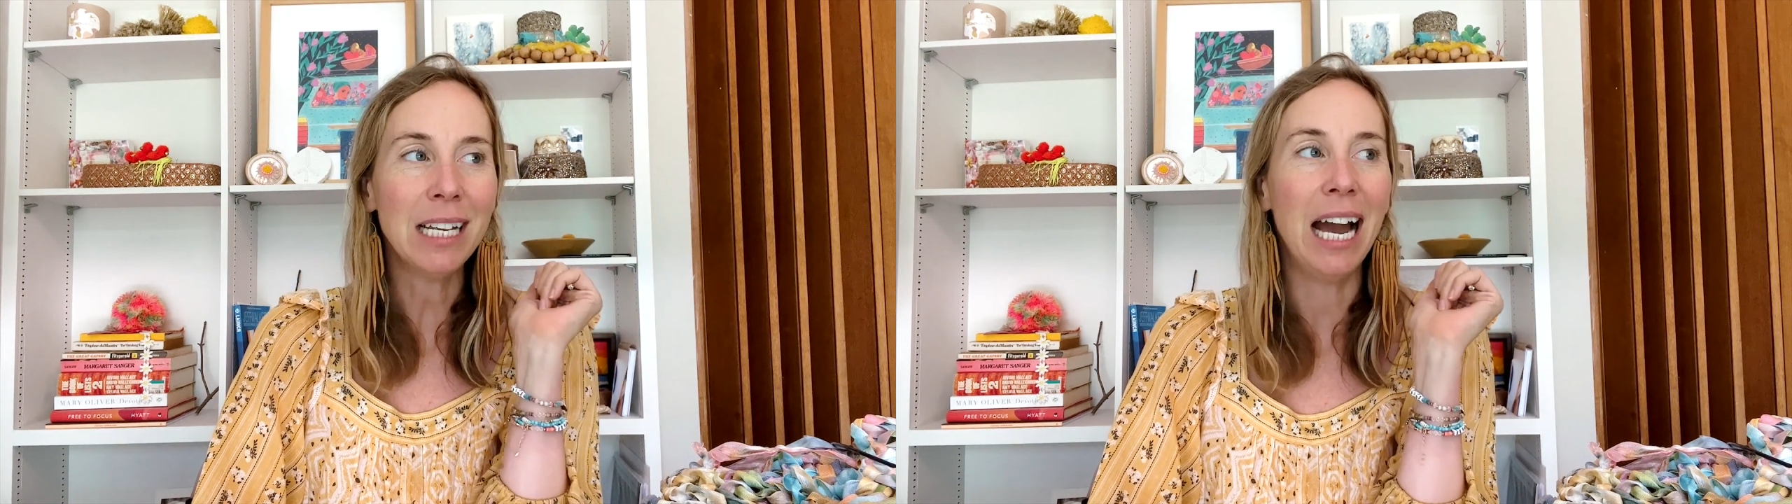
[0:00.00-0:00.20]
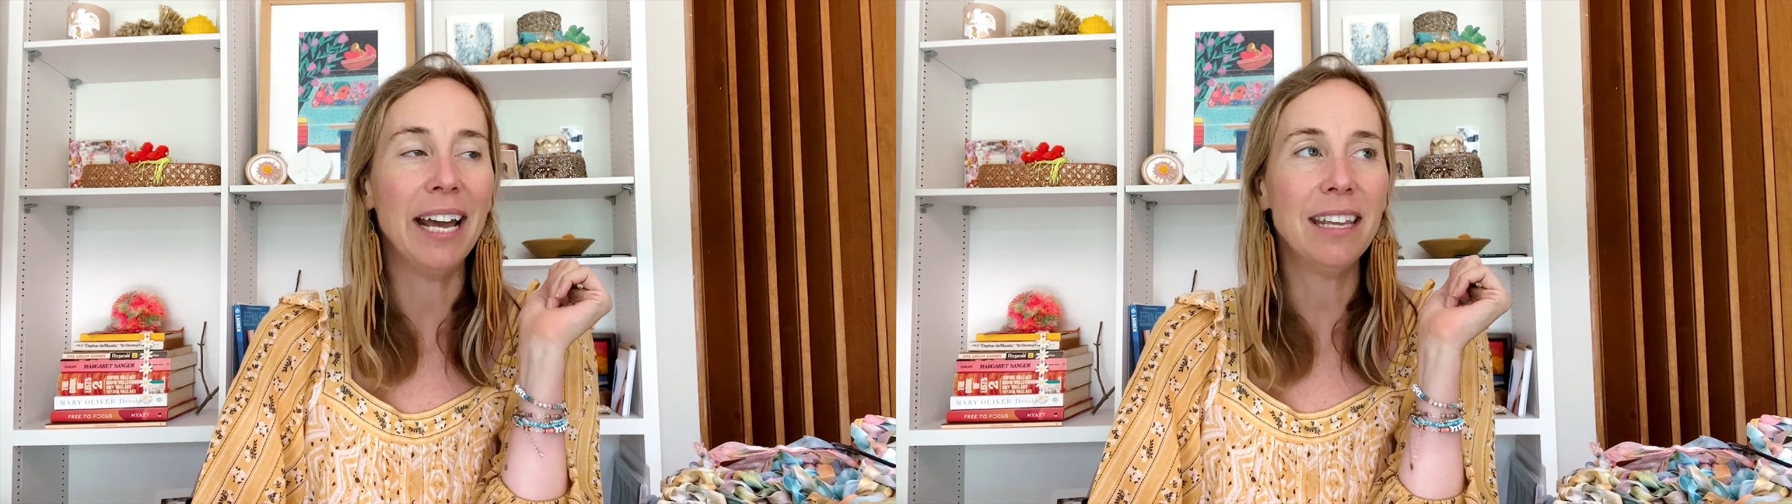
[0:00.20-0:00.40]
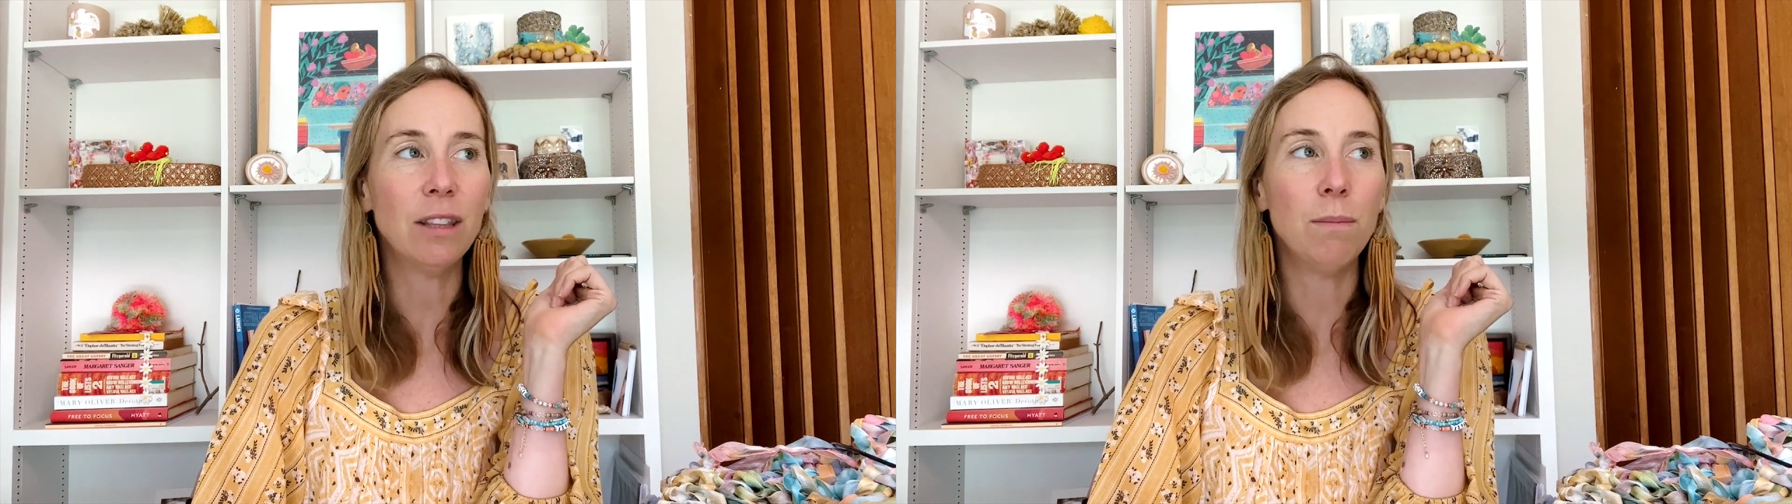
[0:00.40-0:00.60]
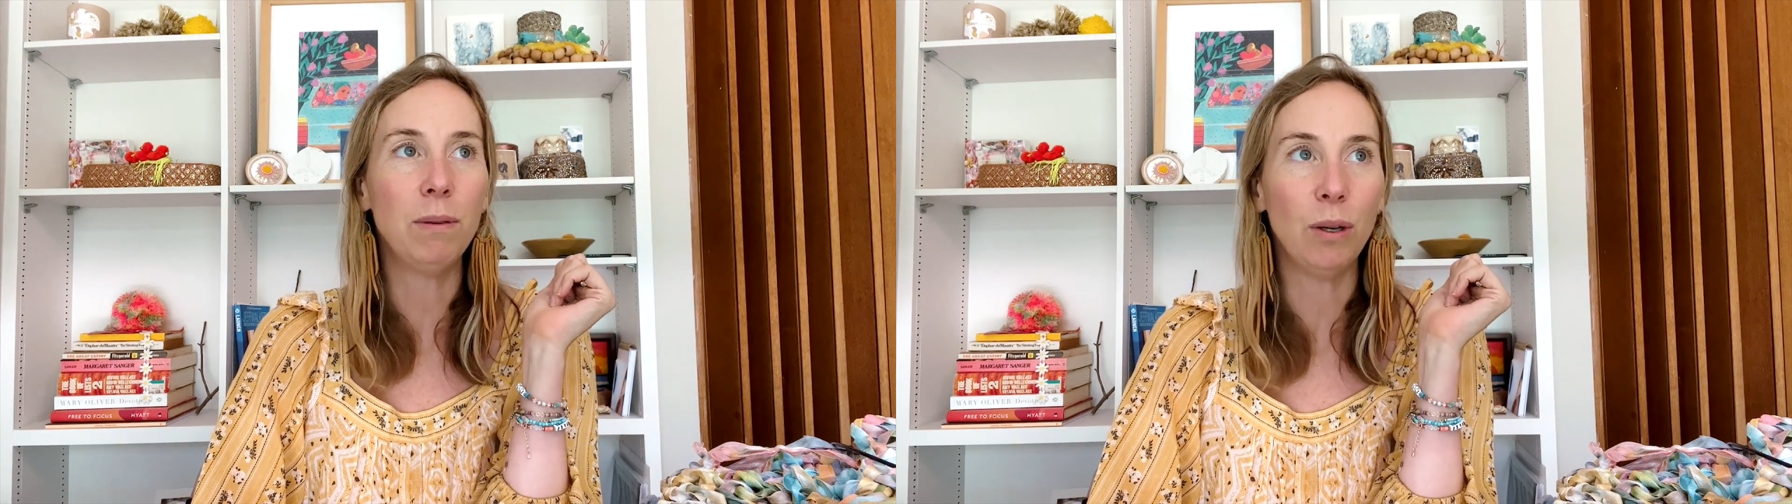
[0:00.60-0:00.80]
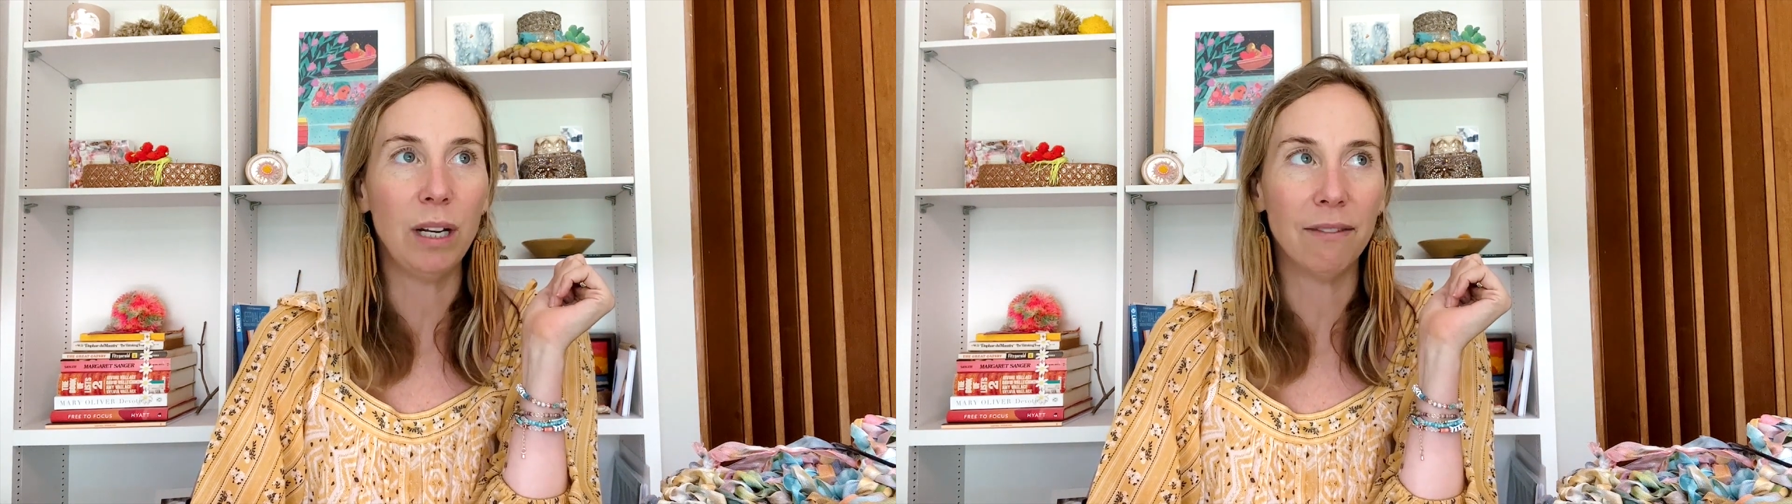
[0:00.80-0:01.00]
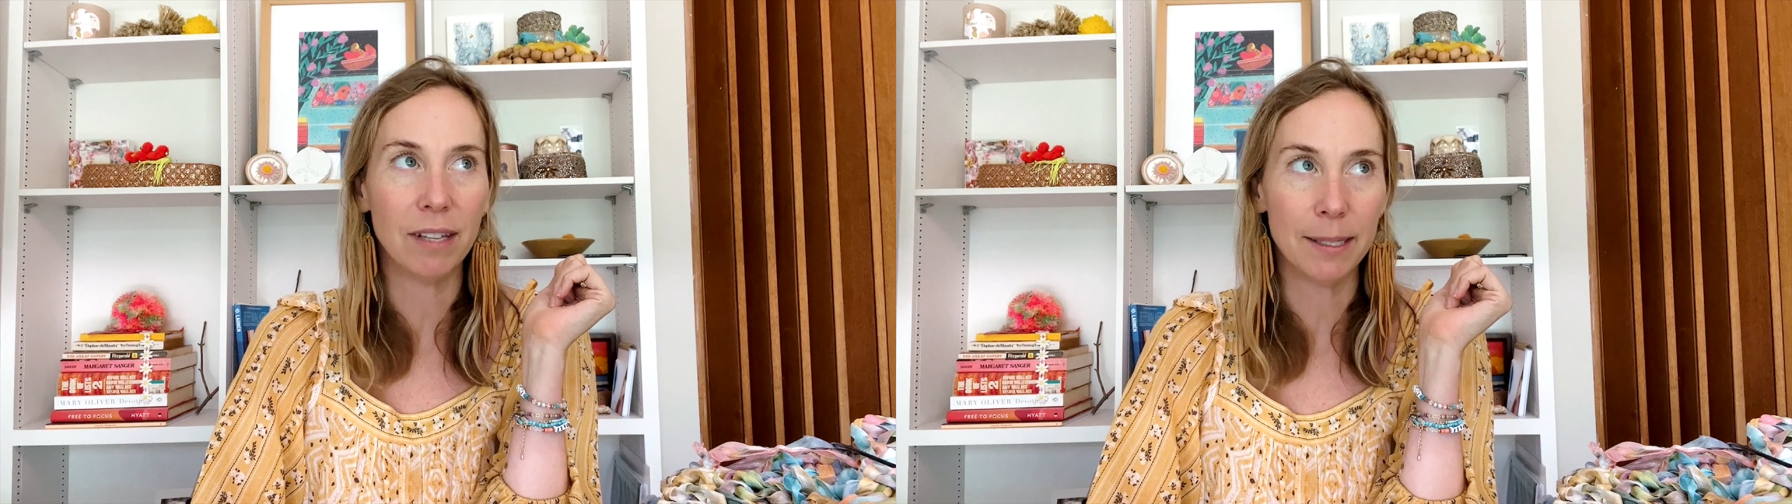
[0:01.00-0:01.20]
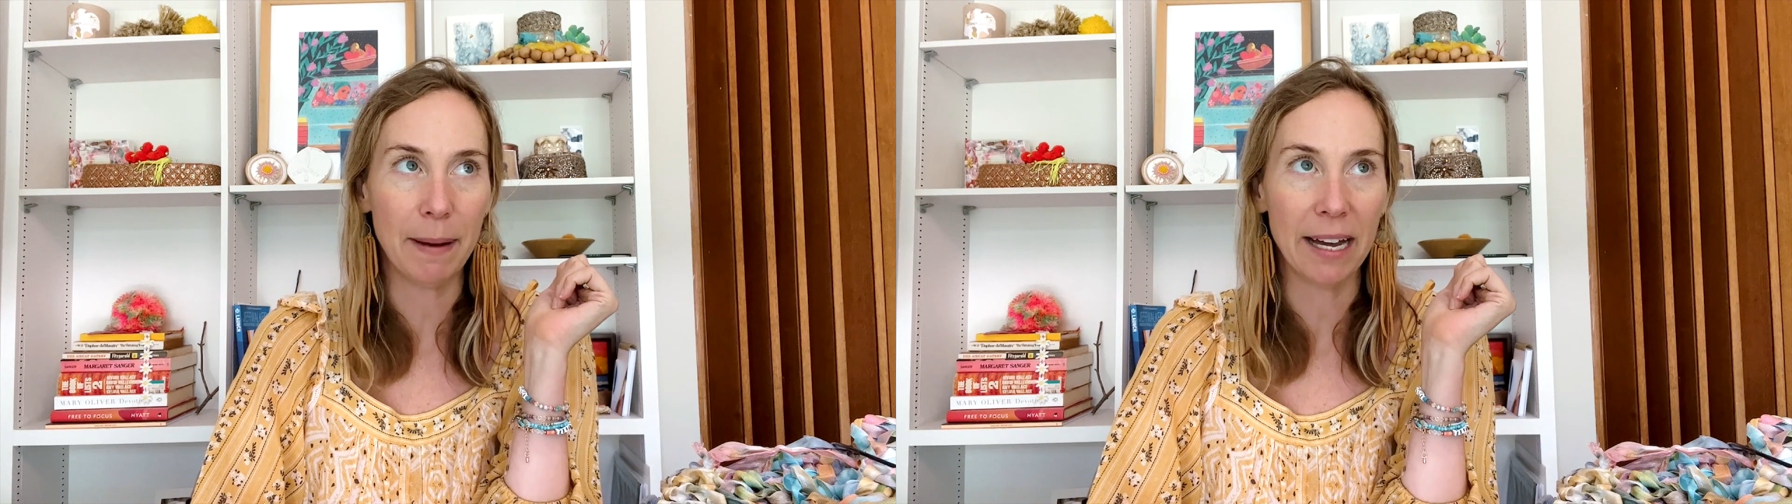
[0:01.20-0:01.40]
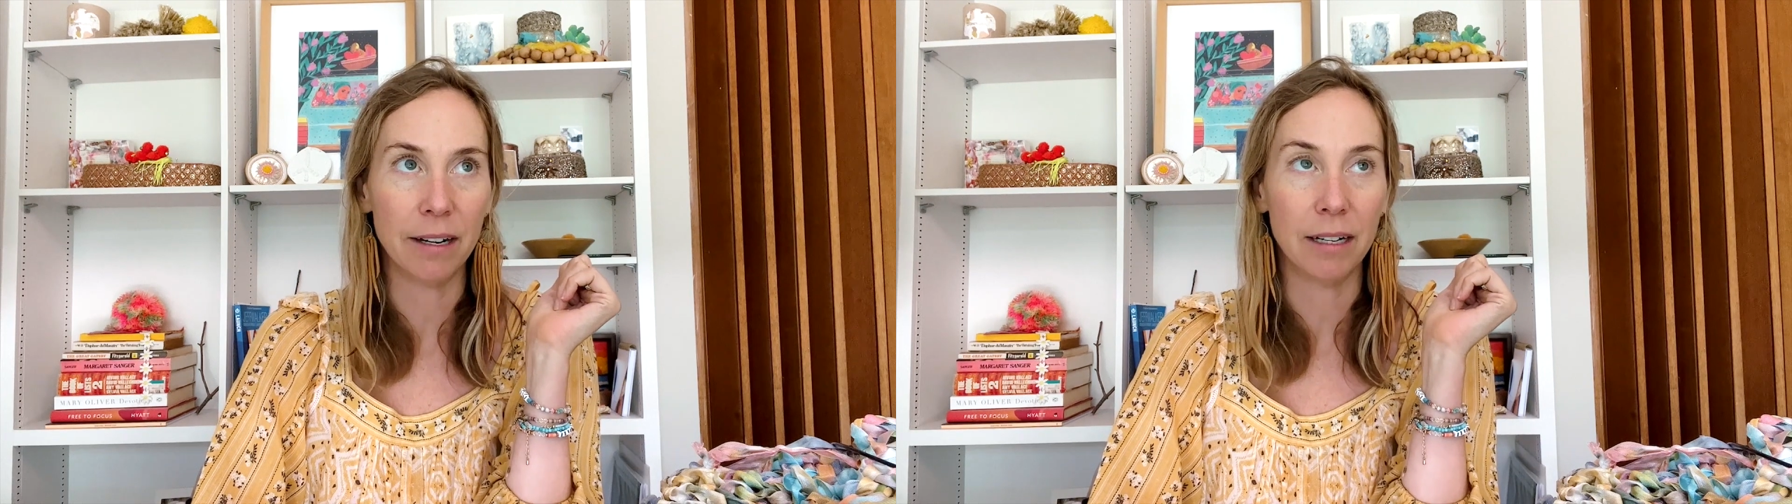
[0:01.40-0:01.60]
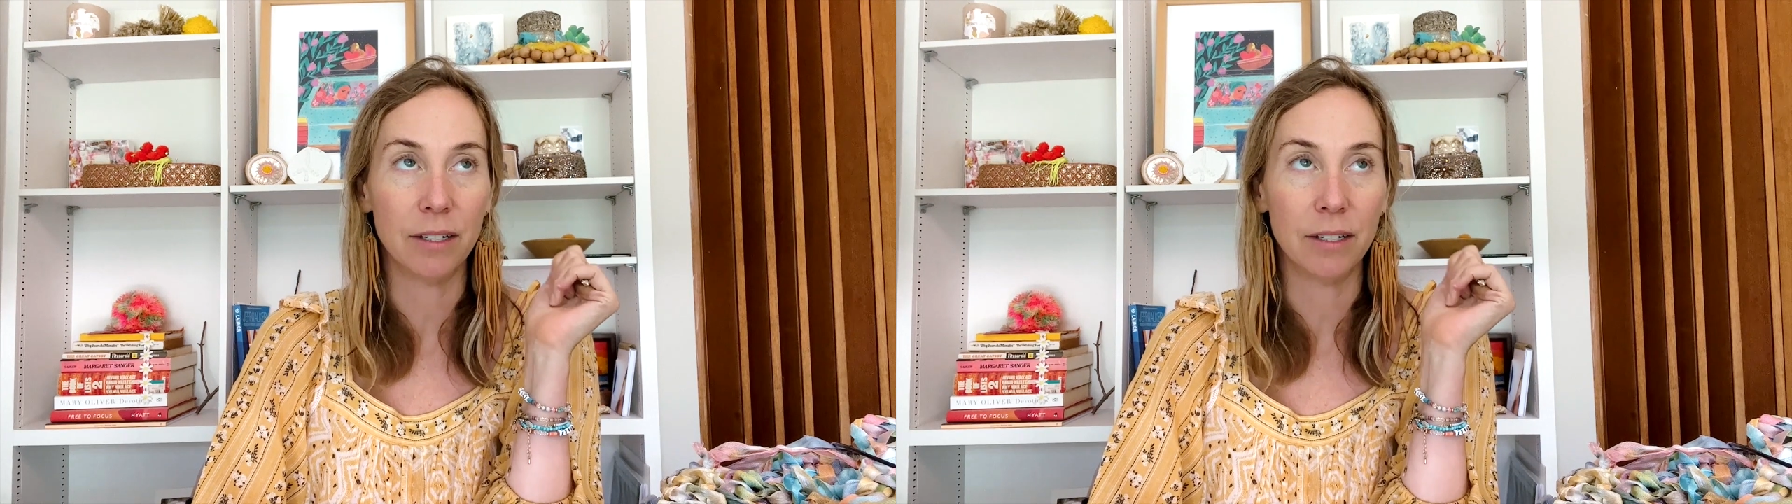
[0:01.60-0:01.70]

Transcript: I think the beauty of this pattern